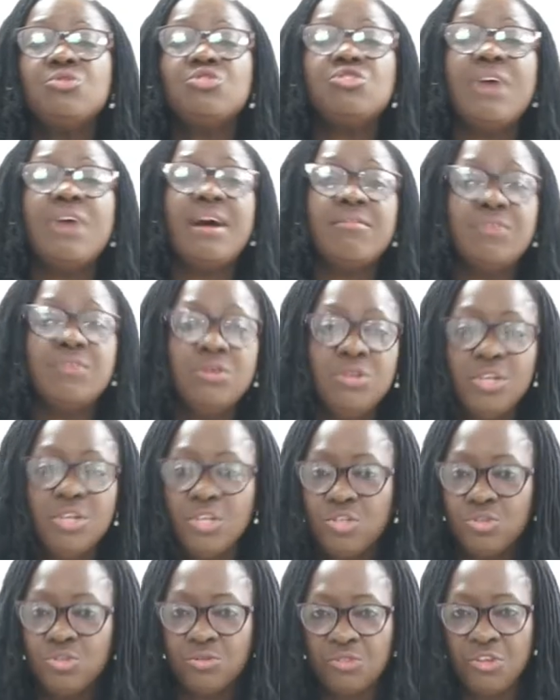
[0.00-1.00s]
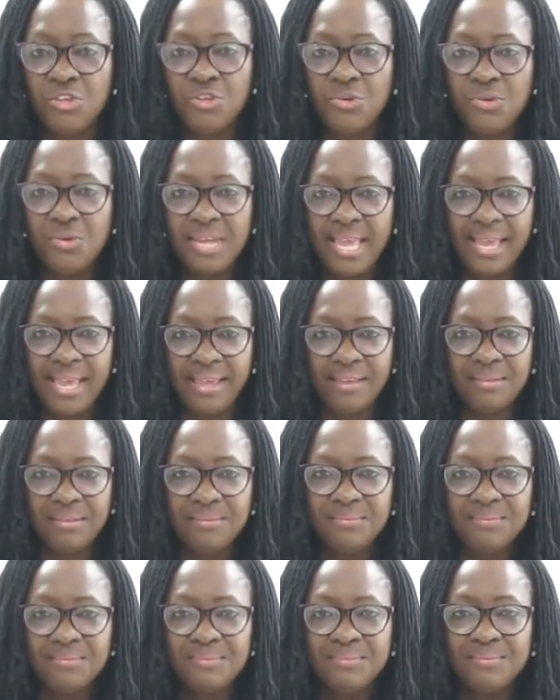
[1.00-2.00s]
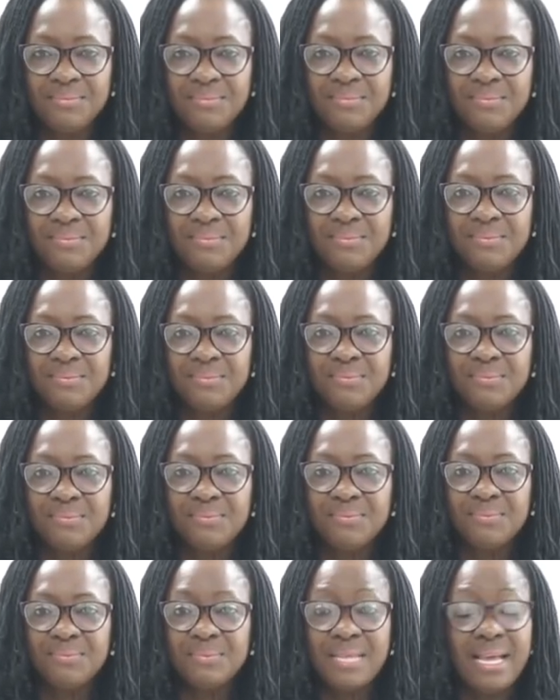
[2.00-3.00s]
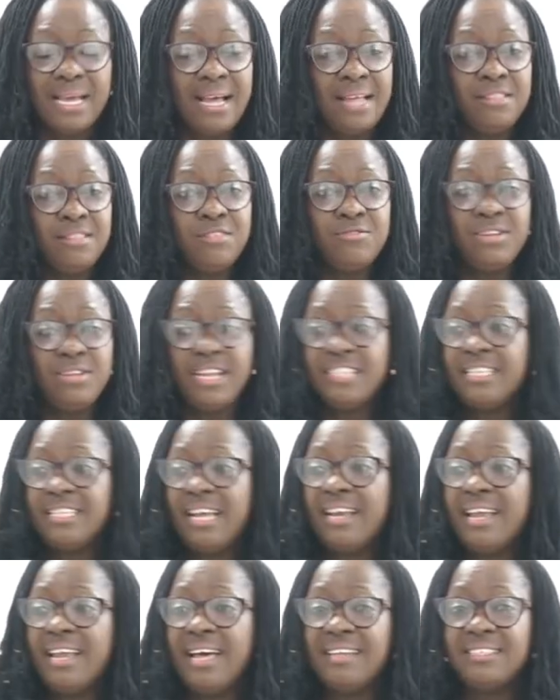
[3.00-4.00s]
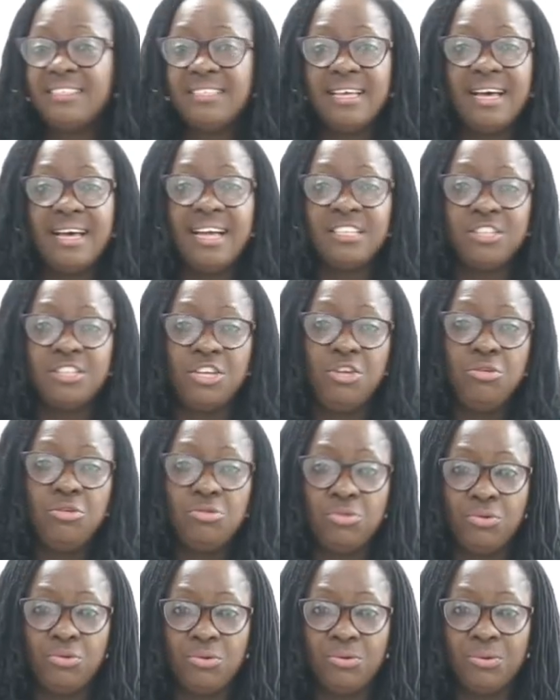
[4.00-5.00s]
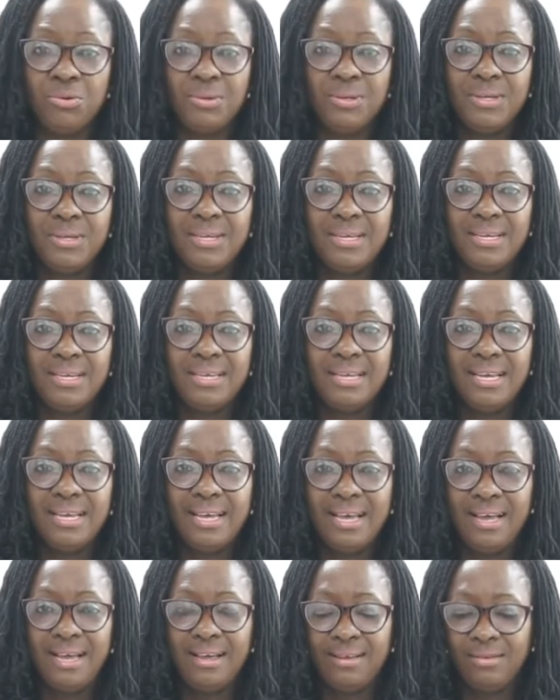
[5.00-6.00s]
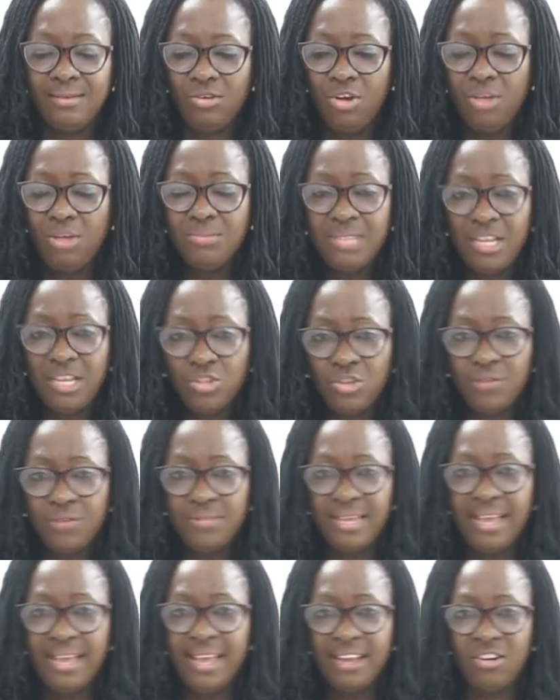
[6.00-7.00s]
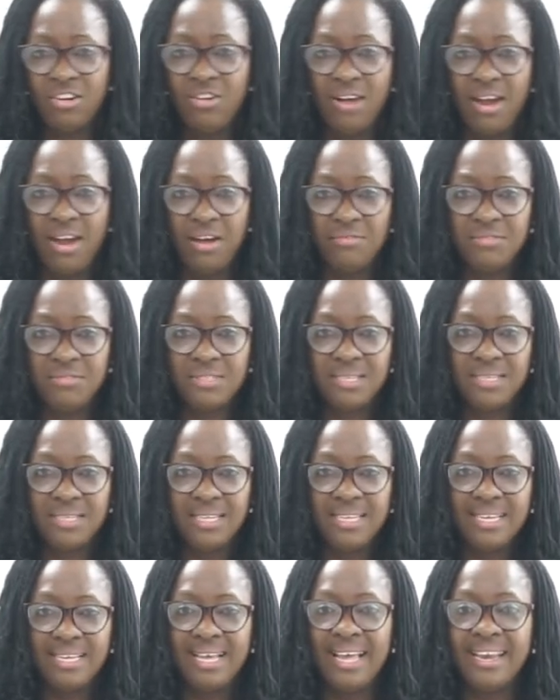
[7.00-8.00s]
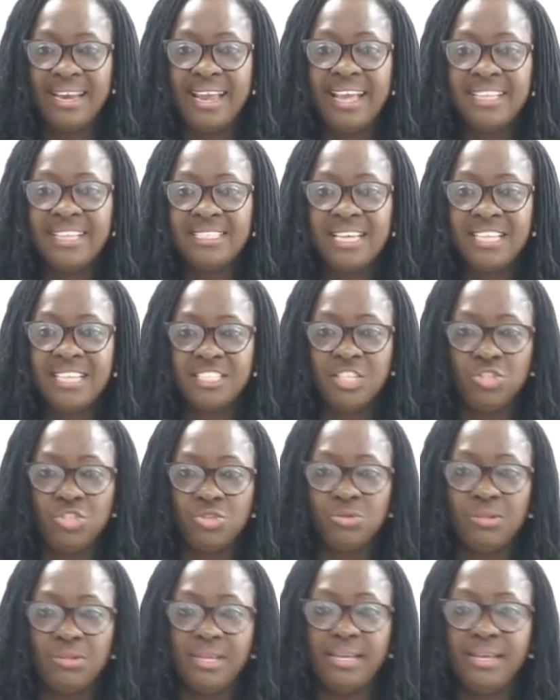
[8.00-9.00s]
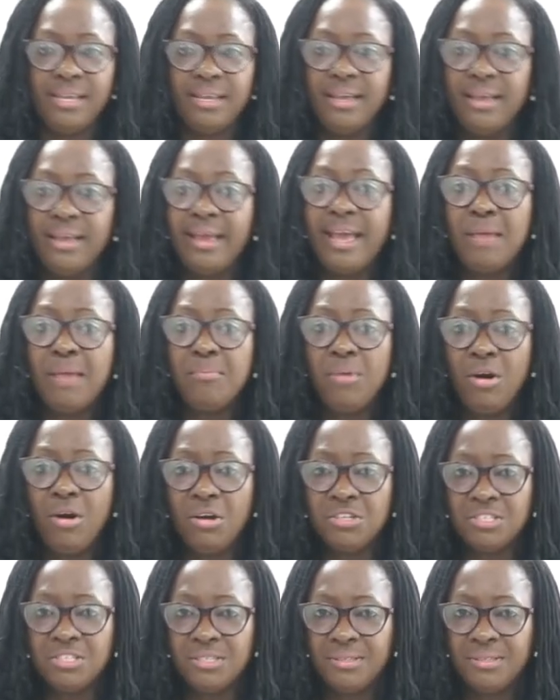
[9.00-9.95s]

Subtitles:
travel to the UK. And the villager lands at Heathrow, comes out of the aircraft and enters into the airport.